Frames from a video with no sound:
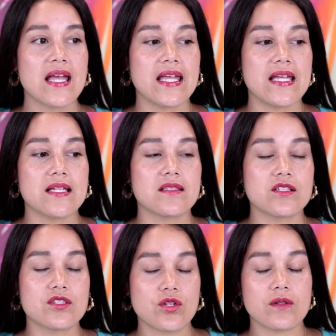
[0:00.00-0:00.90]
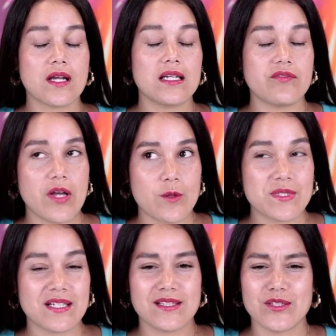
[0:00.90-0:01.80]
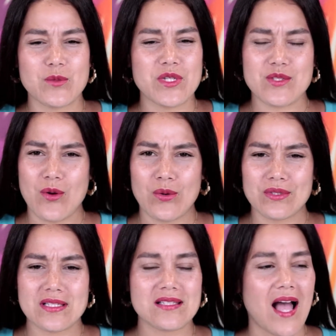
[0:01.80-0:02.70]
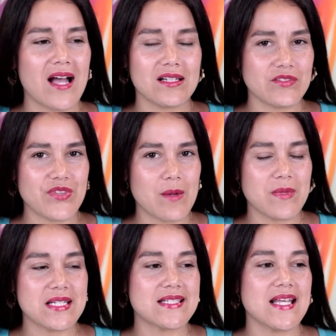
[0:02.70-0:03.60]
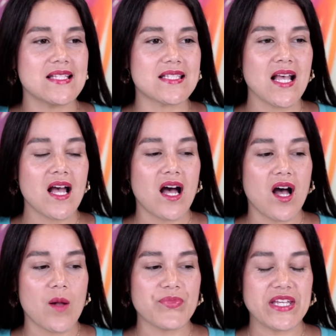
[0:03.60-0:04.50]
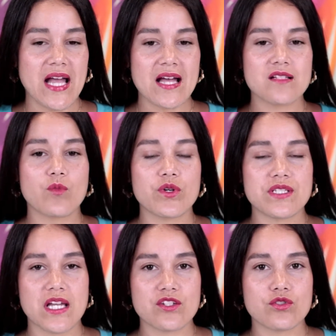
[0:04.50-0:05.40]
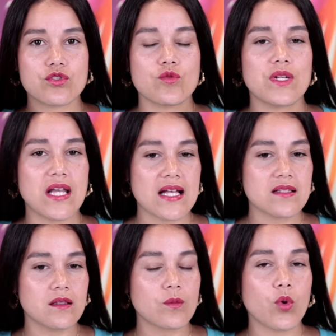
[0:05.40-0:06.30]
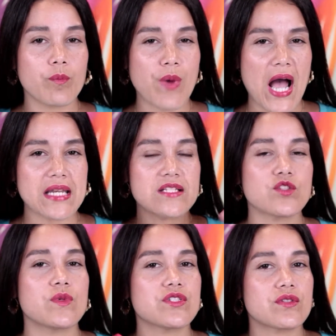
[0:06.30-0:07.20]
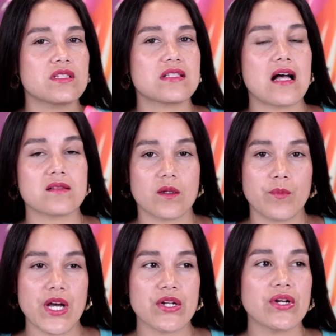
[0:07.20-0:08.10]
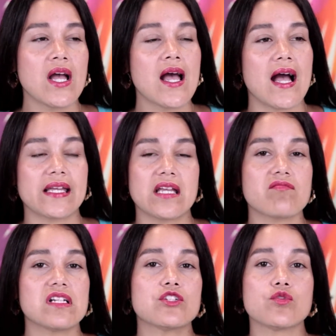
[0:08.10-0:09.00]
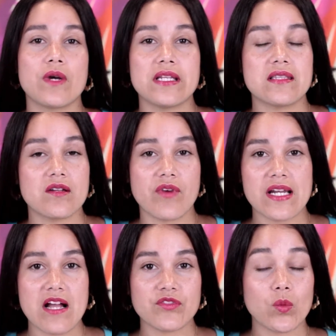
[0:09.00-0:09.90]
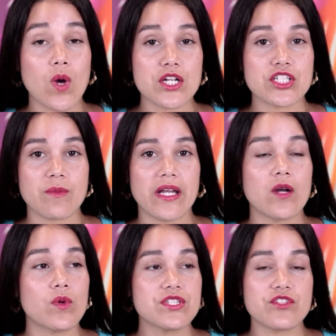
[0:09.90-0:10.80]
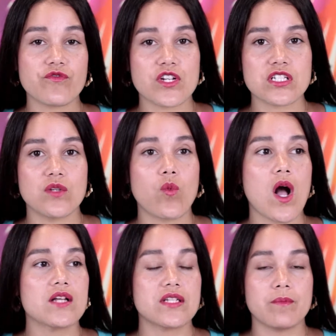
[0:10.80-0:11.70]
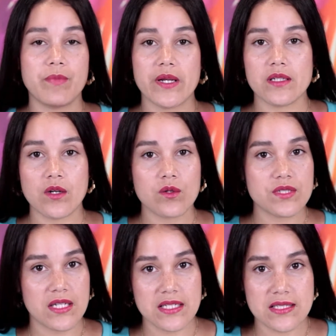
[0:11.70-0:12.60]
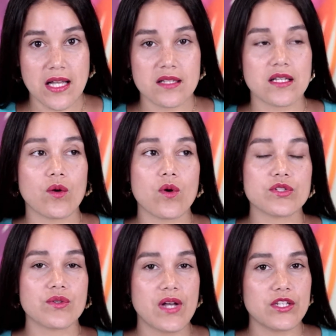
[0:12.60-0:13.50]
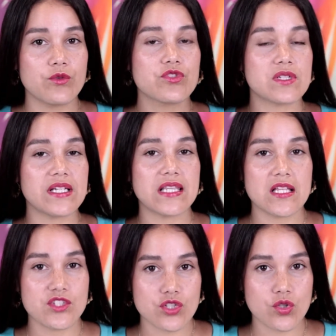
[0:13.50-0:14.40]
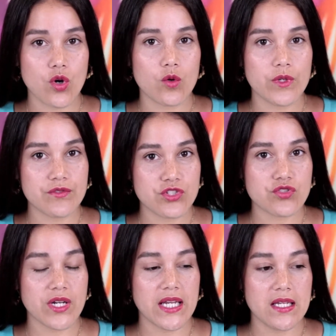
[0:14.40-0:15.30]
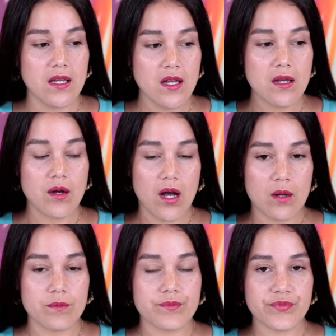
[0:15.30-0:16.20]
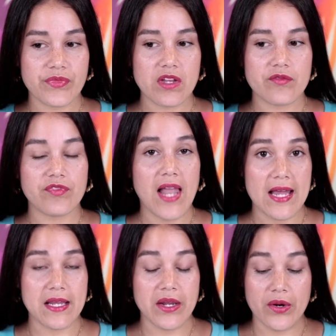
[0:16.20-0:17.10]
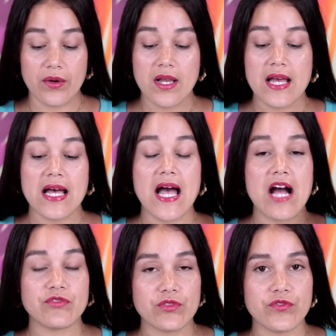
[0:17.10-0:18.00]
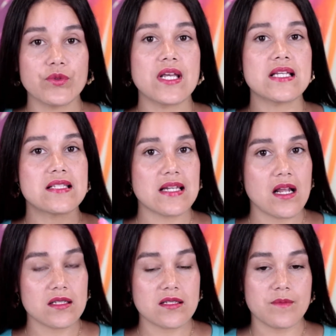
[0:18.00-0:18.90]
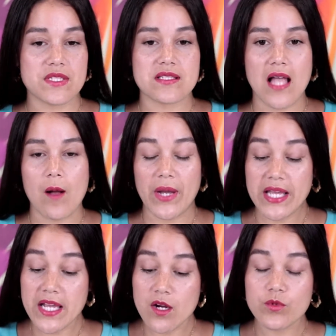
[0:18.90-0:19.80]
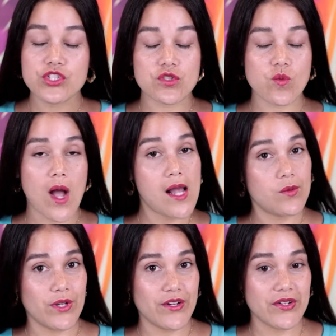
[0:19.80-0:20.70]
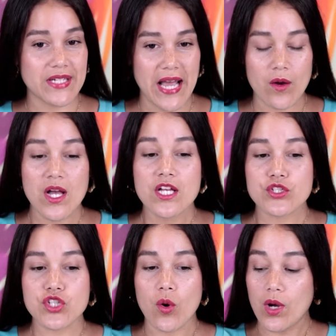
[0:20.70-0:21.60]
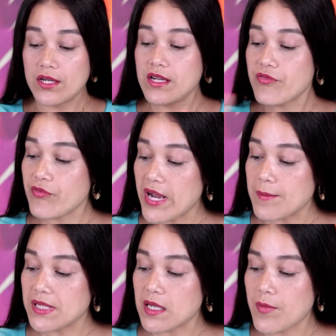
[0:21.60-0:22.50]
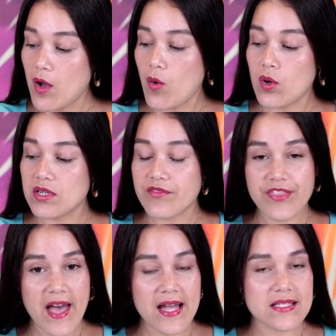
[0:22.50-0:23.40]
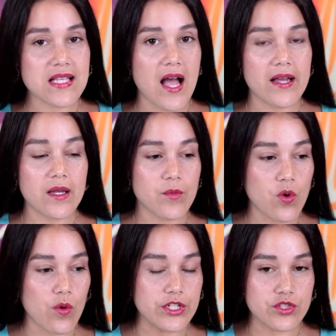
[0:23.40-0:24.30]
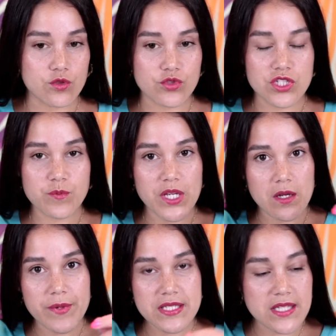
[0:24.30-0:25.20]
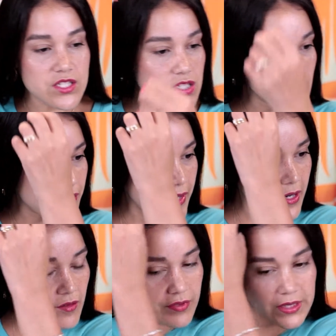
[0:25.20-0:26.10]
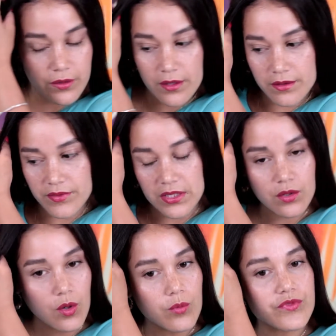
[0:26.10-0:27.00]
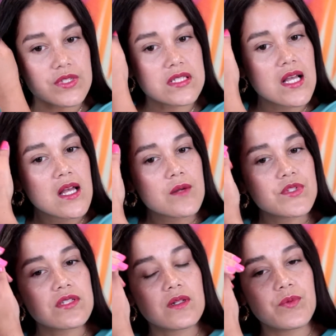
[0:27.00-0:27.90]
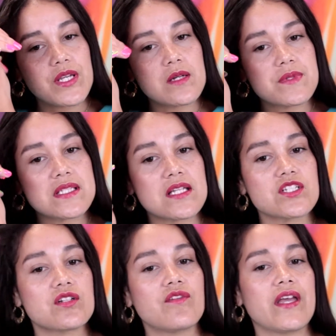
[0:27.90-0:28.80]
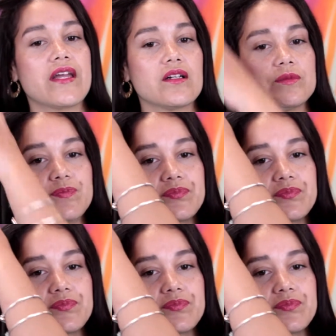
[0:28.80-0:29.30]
the dirt kind of helps it a little bit to hold the style, if that makes sense. It has more texture to it. It has a little more body to it, so the styles look better. I can't really do anything right after washing my hair. Once it's freshly washed, it barely holds any styles at all, so I usually then just go with straight flat hair. After a few days, then I'll attempt to style my hair, which is why we're here now. So enough rambling about all of that. I am going to just pick up a section of hair really quick. I don't even need a comb for this. I'm just going to pick up a section of hair,